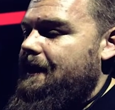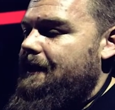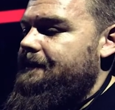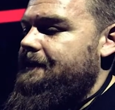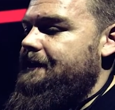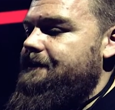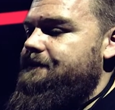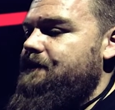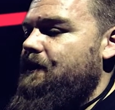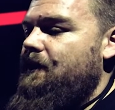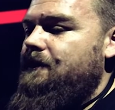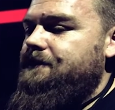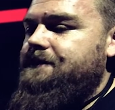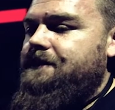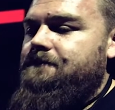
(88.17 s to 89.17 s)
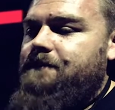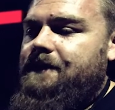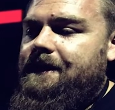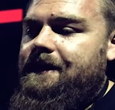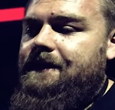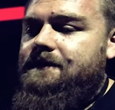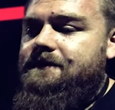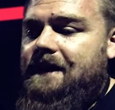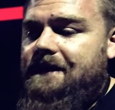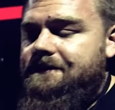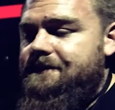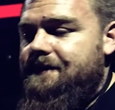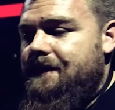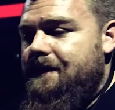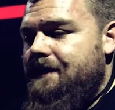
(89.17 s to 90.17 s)
These cards could be
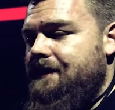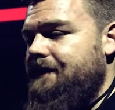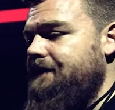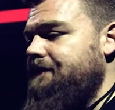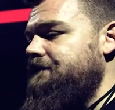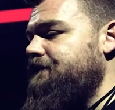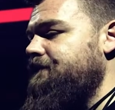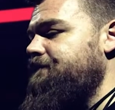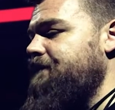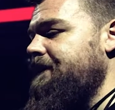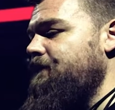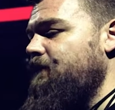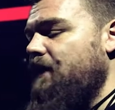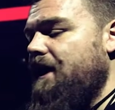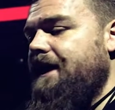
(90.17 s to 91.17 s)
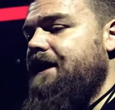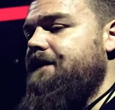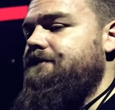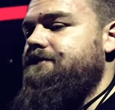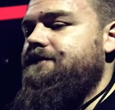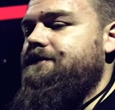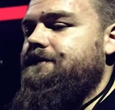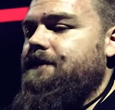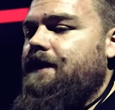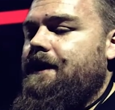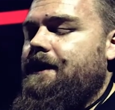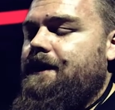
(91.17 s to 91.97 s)
Dante, could be Waves,